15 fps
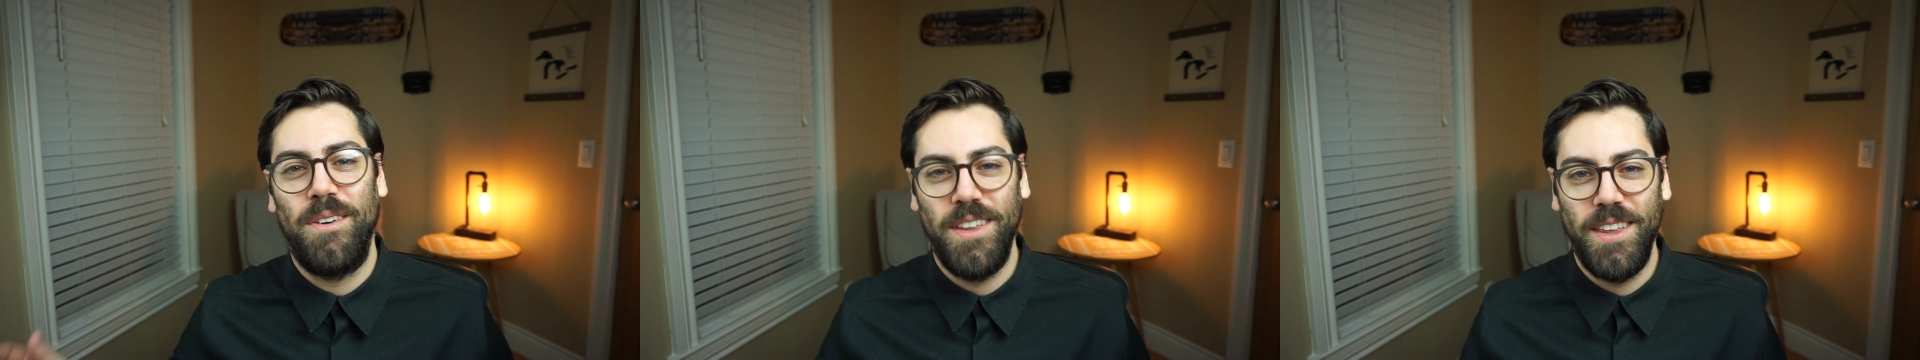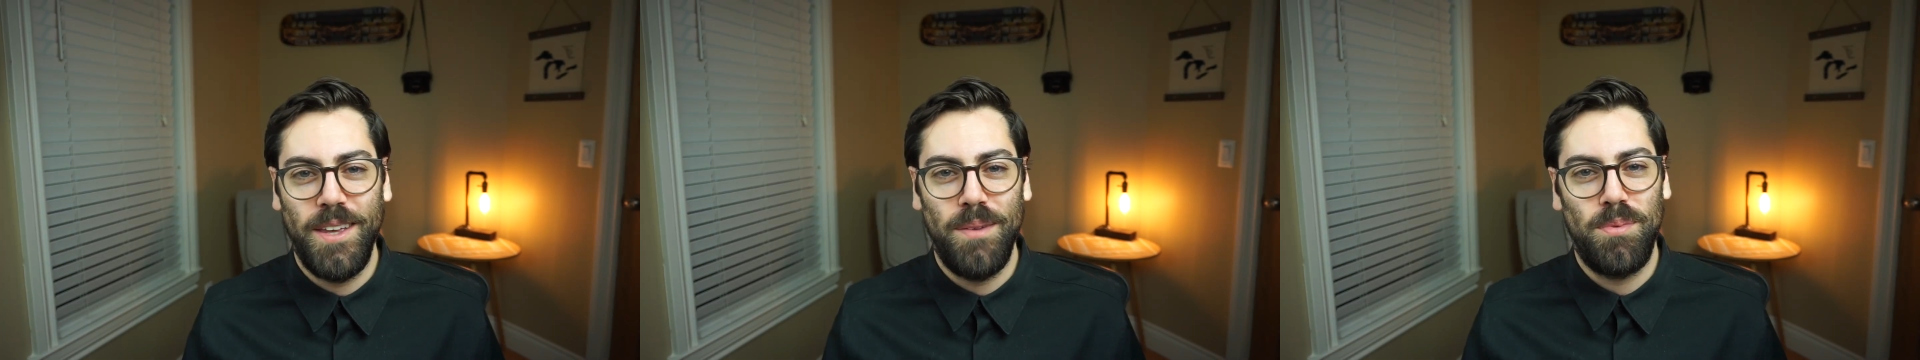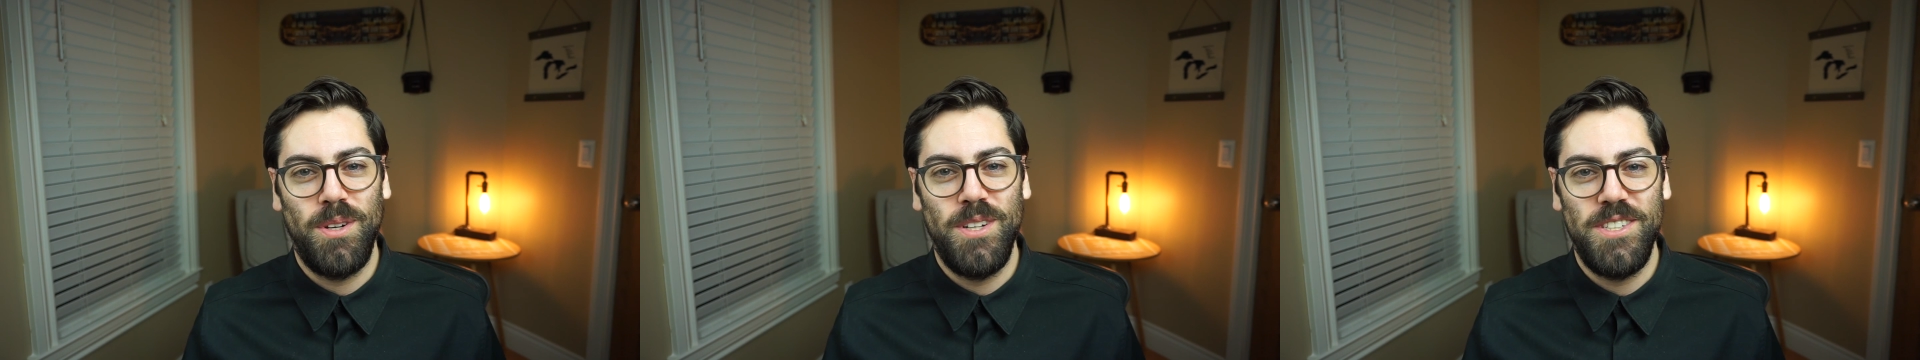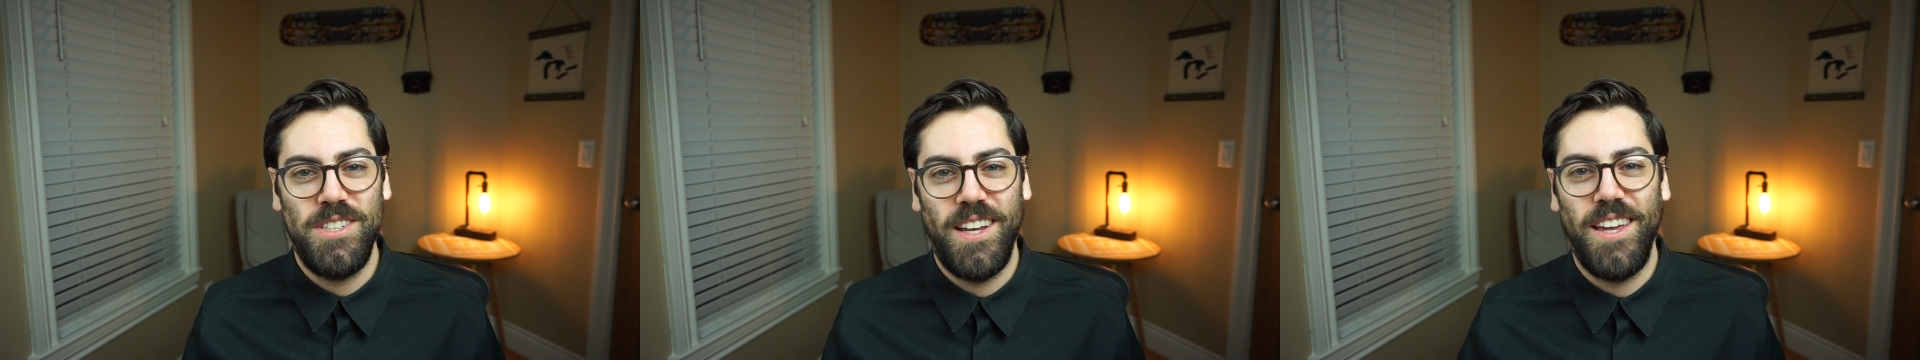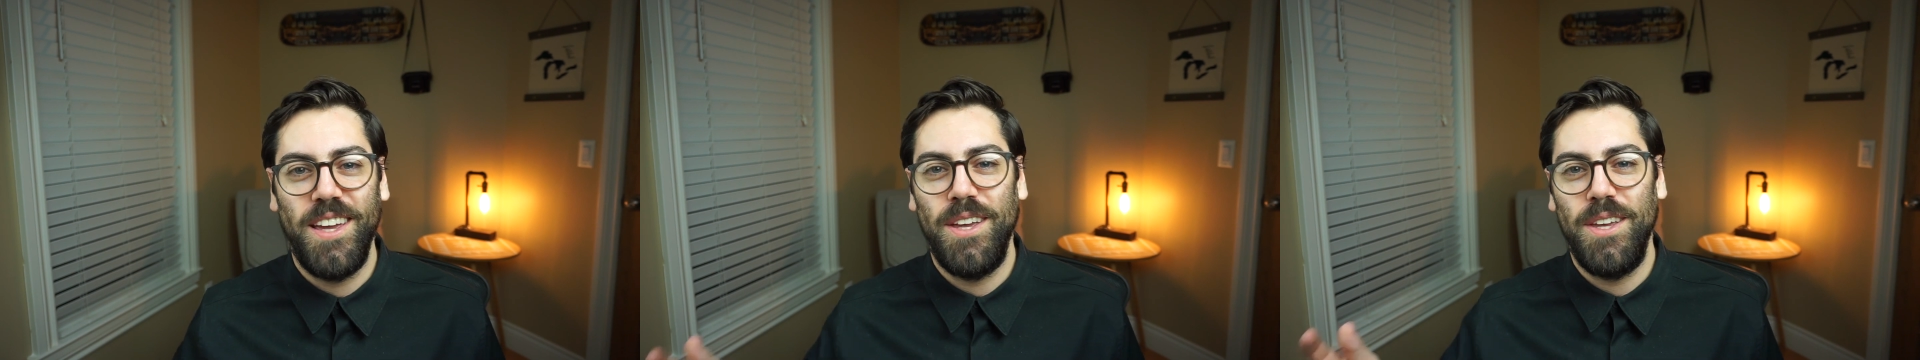and I really
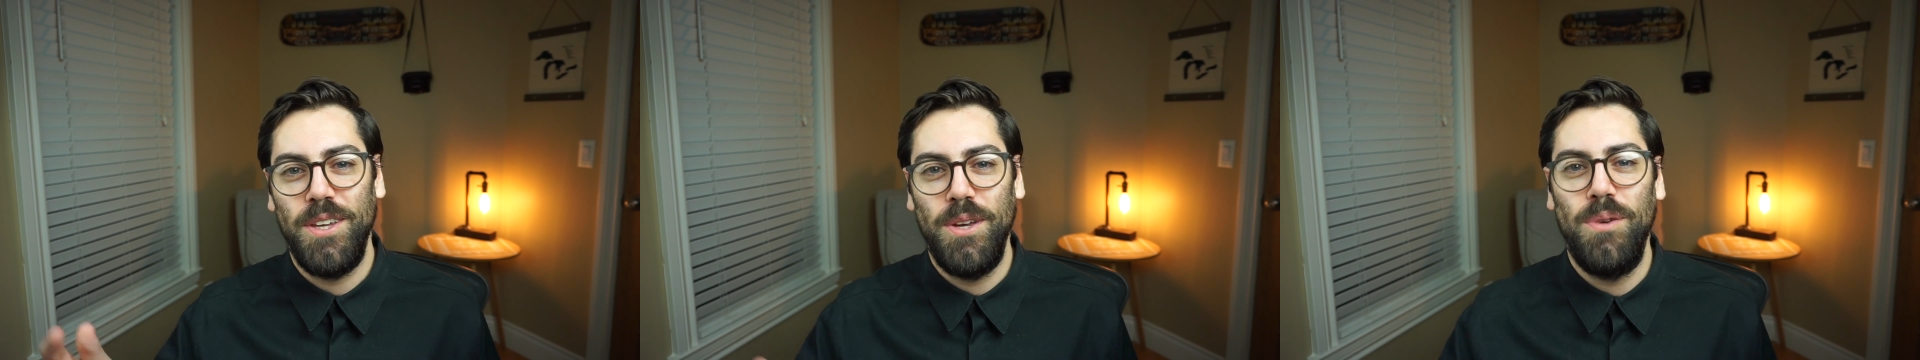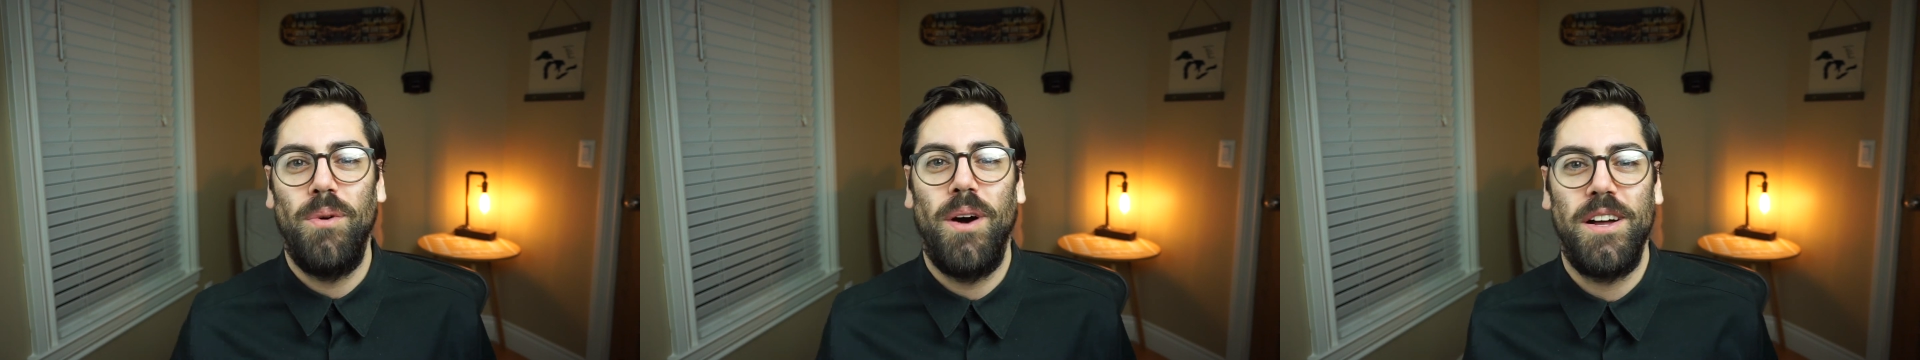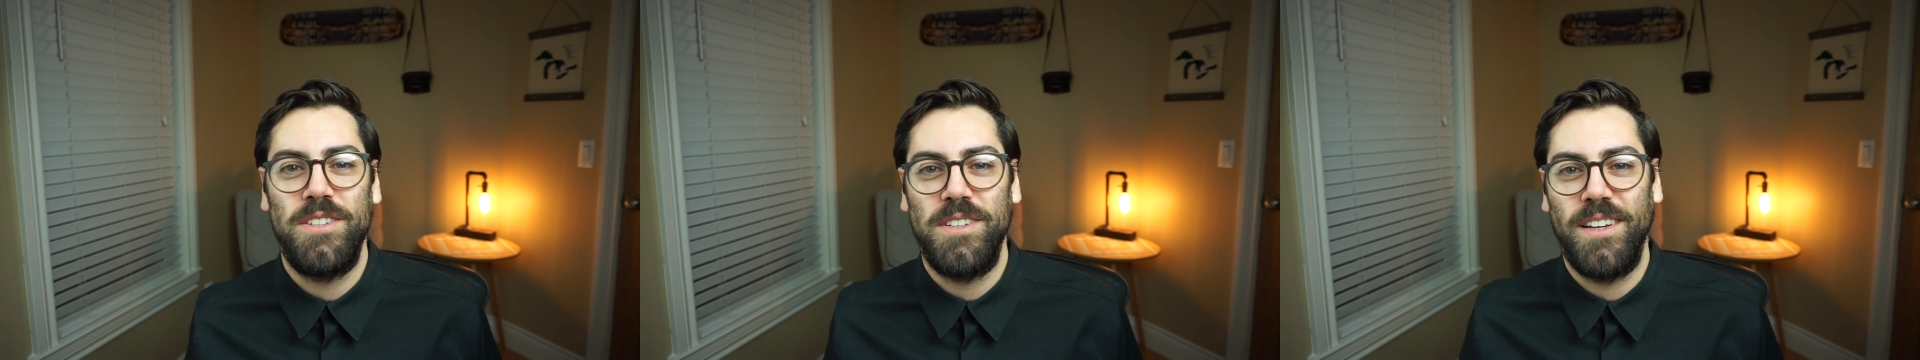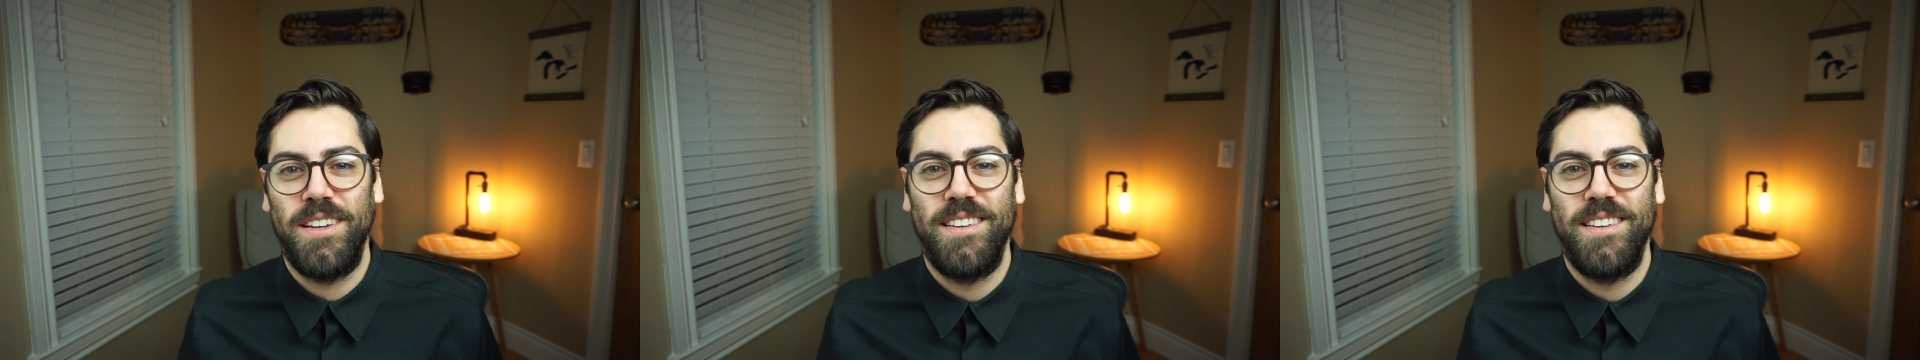appreciate you